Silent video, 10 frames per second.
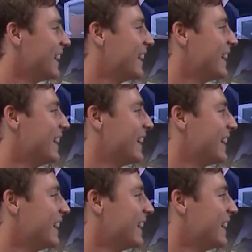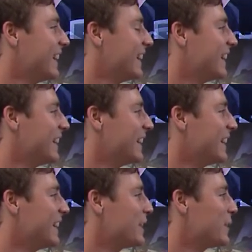
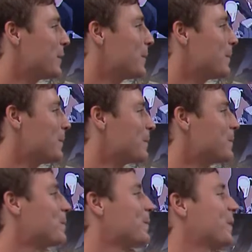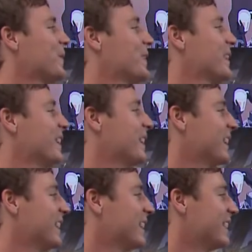
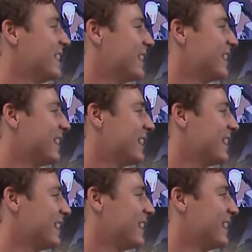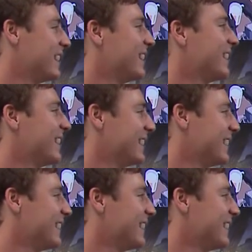No words are spoken by the person on screen.